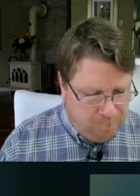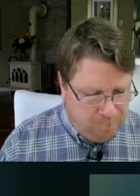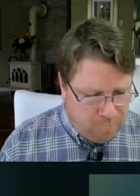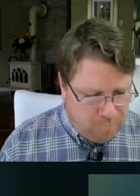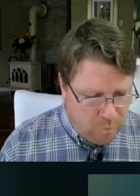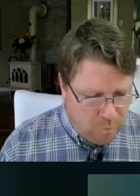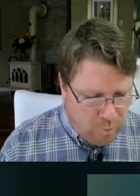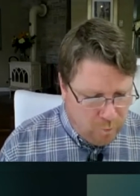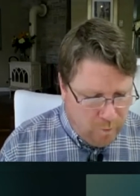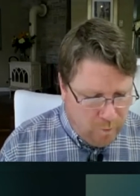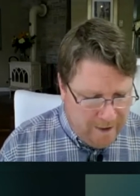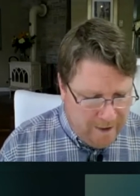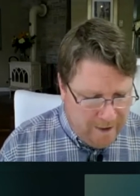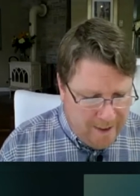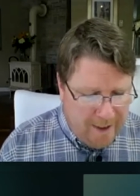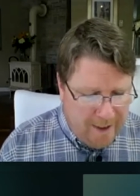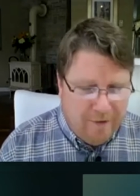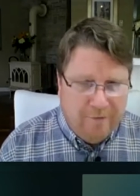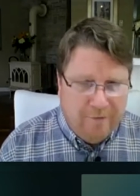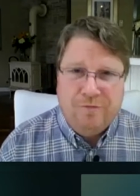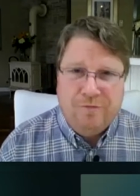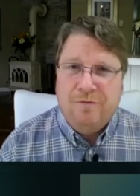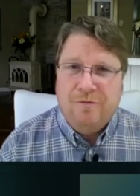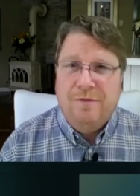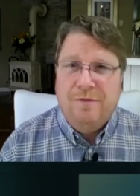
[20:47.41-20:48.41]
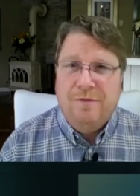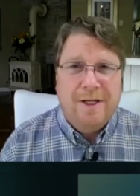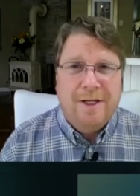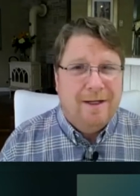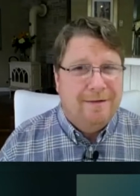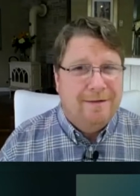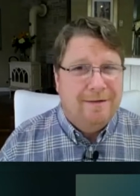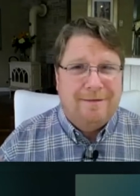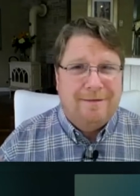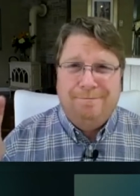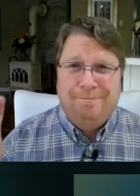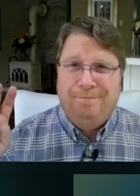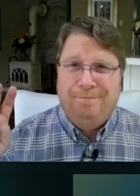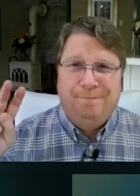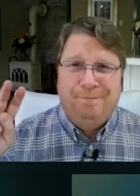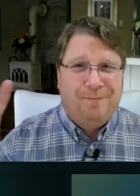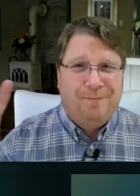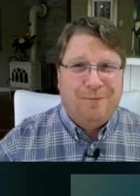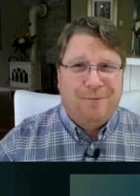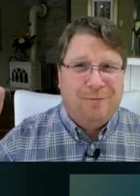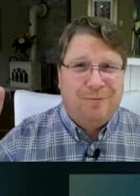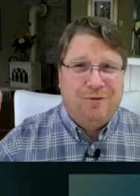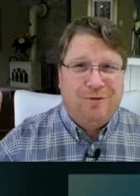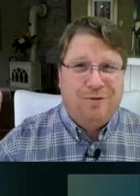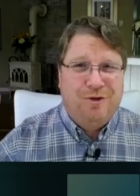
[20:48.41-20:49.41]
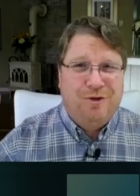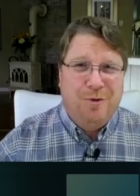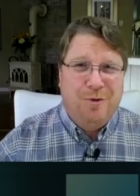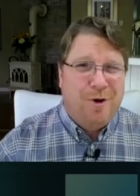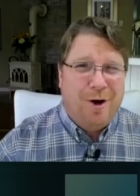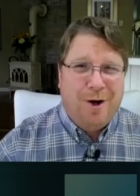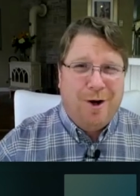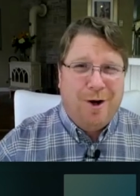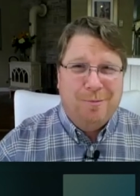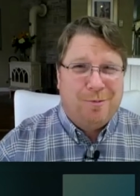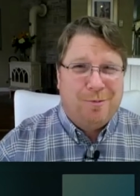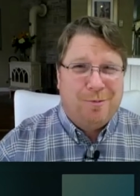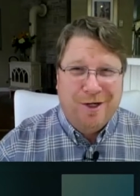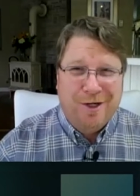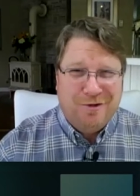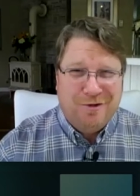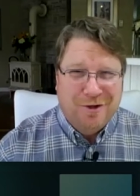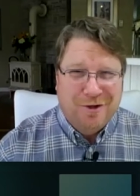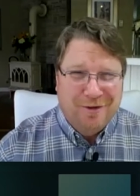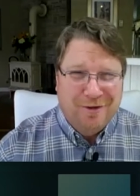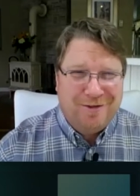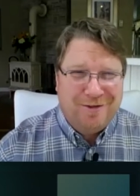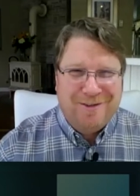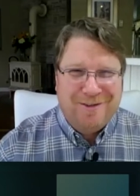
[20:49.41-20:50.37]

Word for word: we have these two darn bridges.